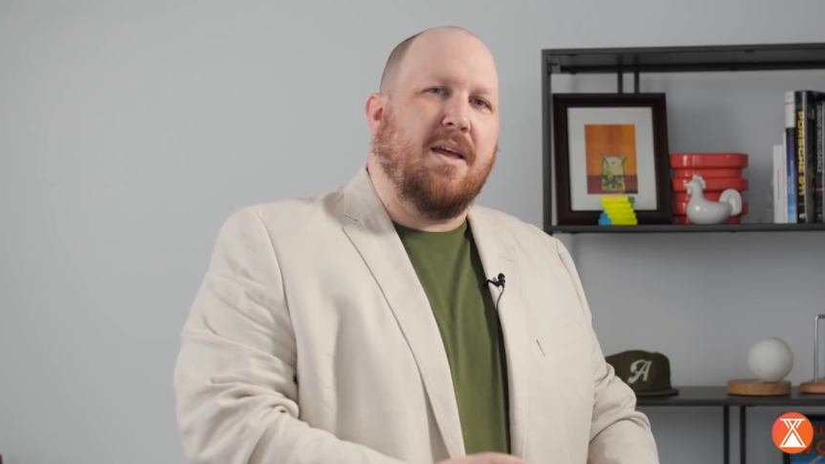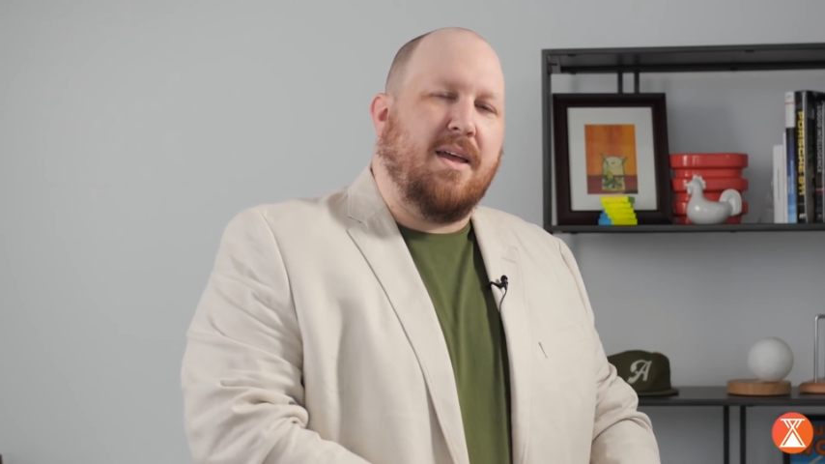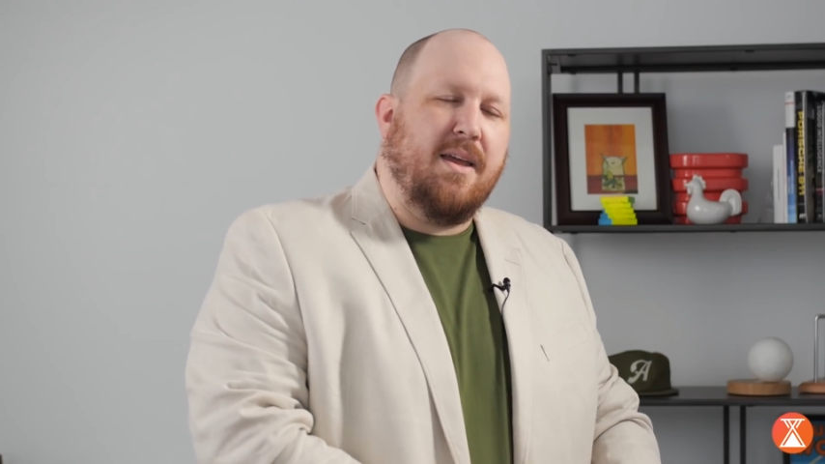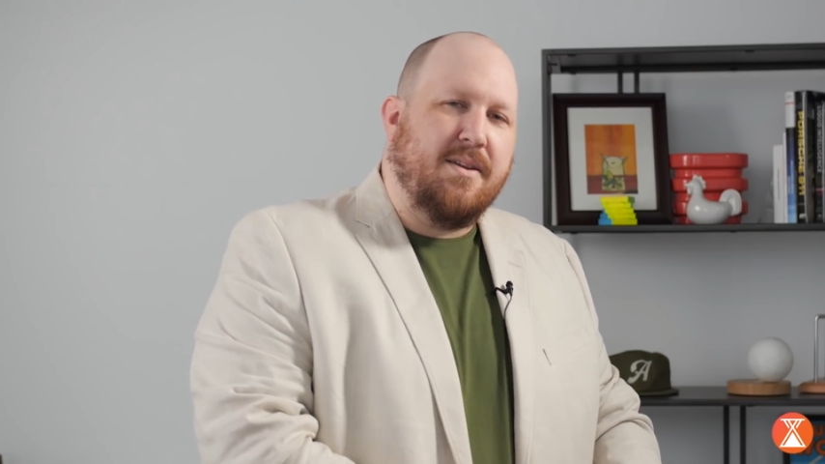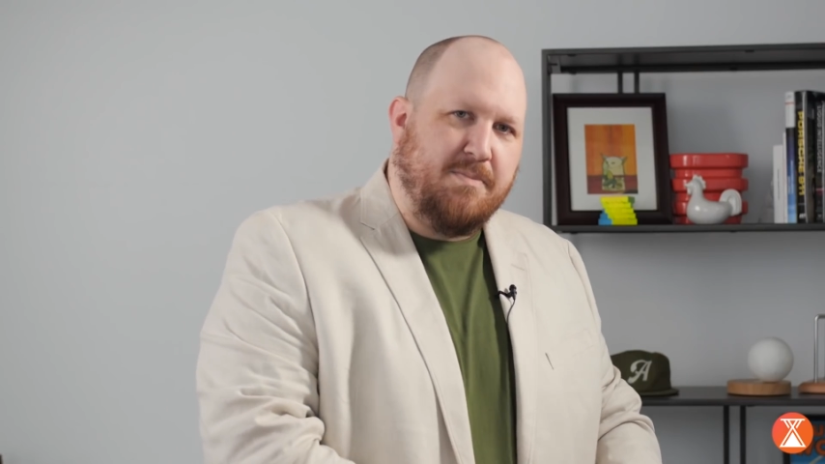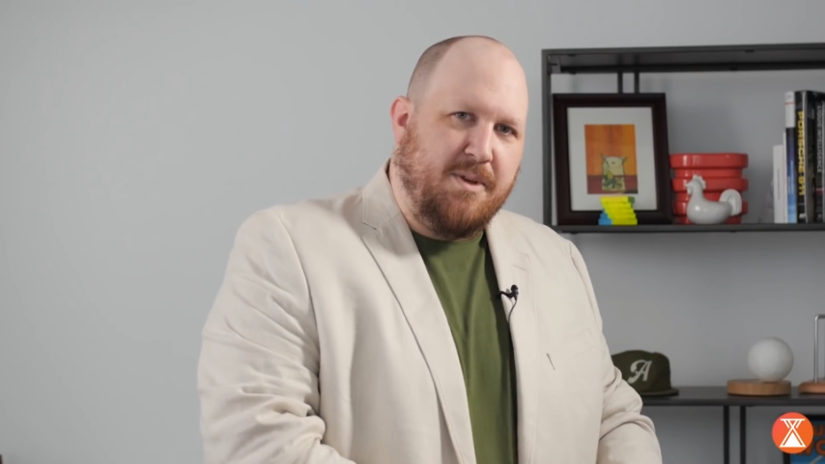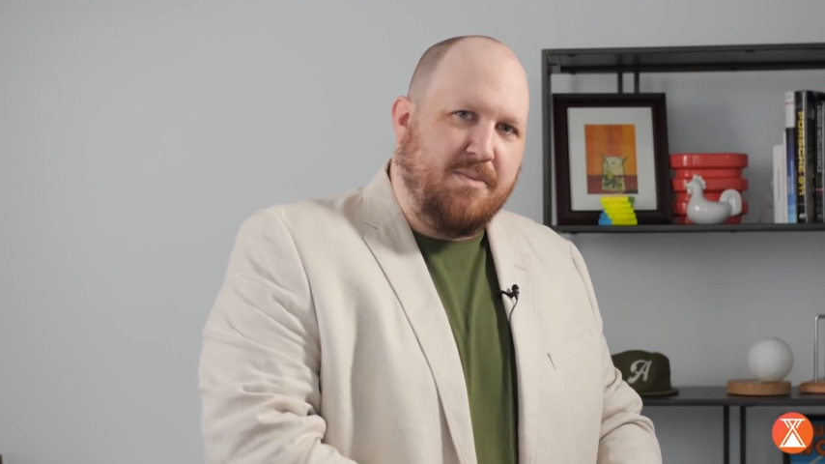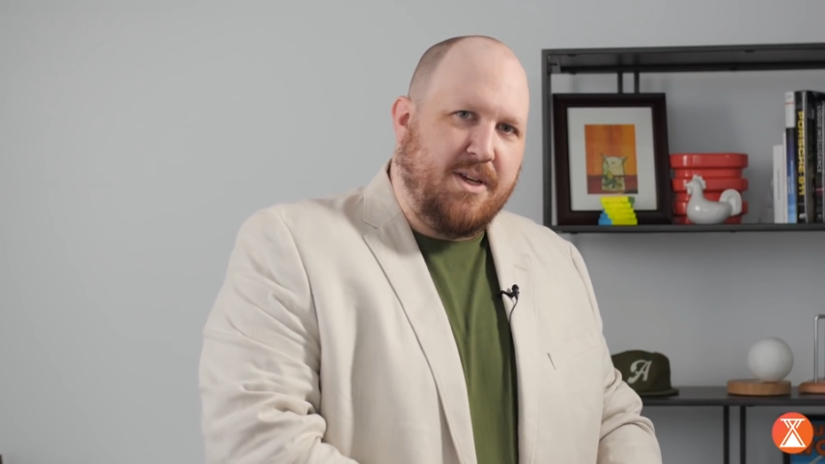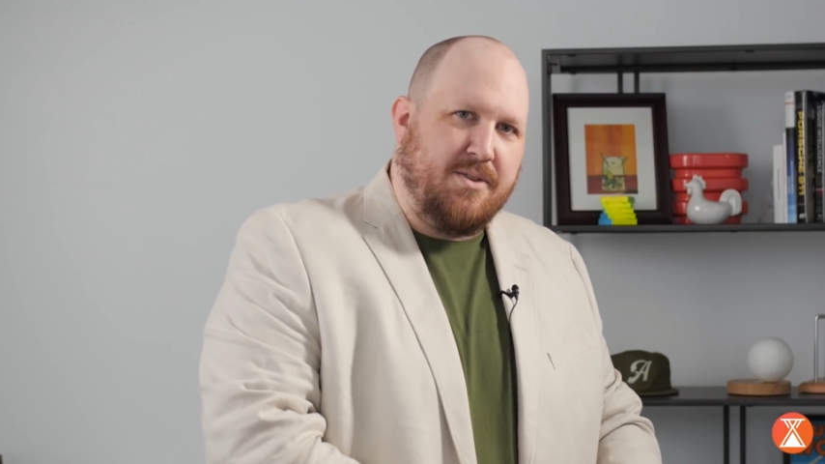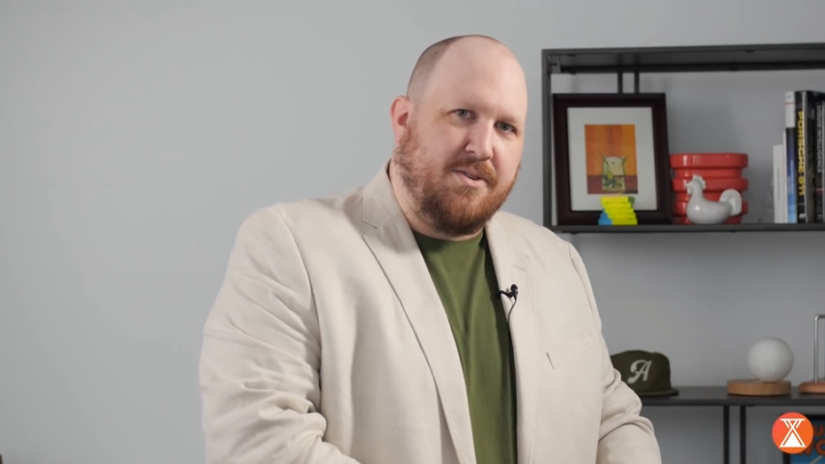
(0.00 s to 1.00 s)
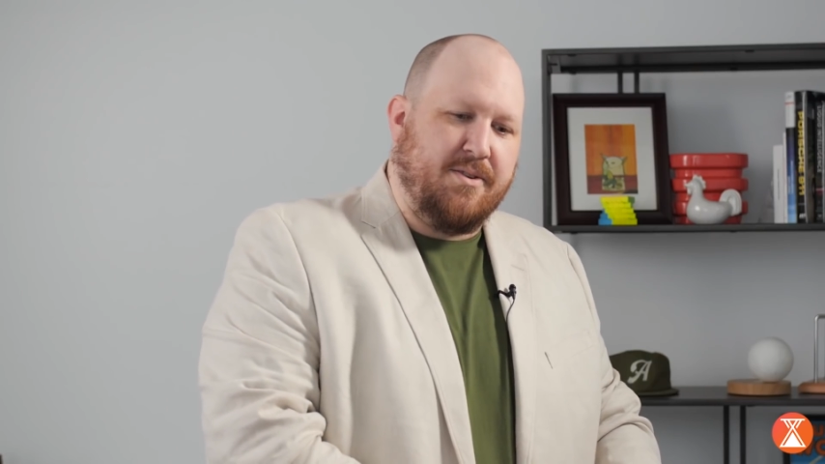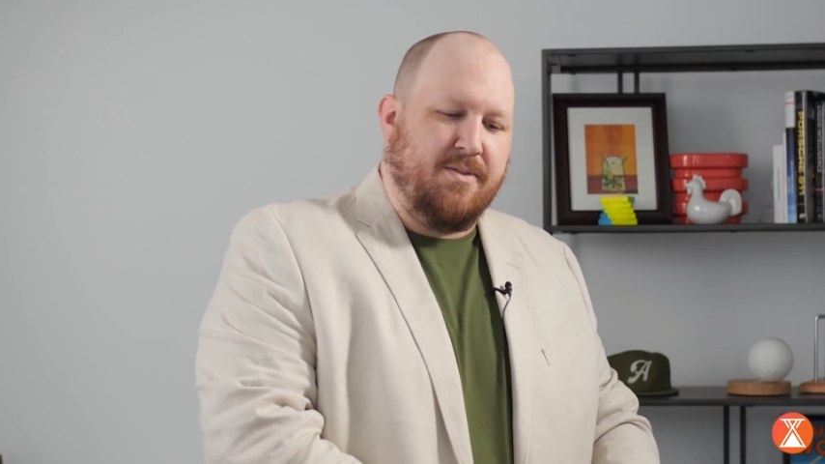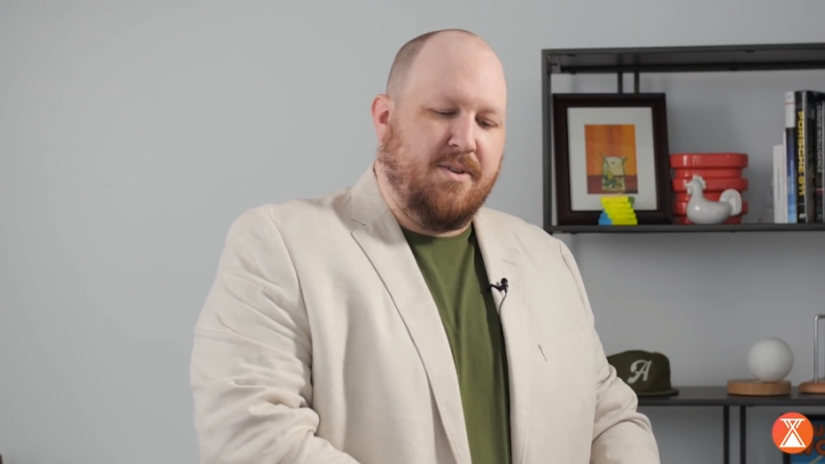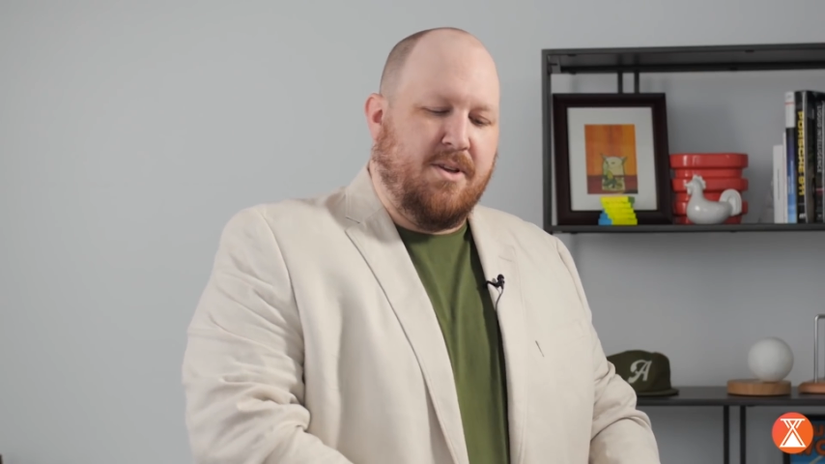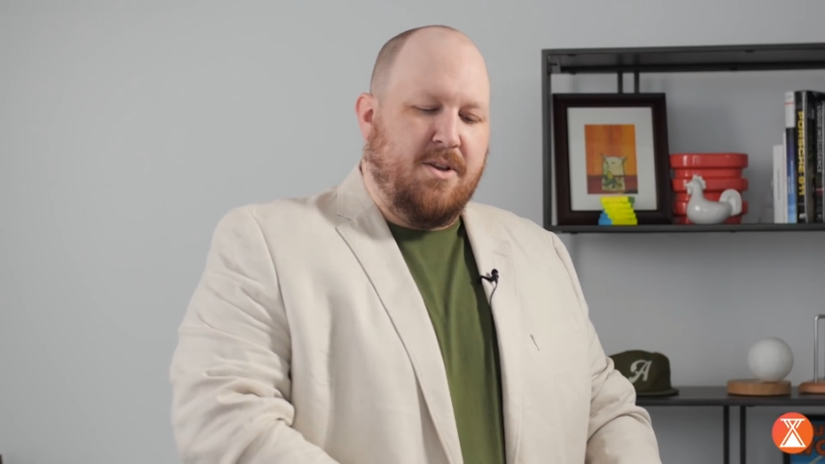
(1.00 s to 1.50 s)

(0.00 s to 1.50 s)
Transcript: a Speedmaster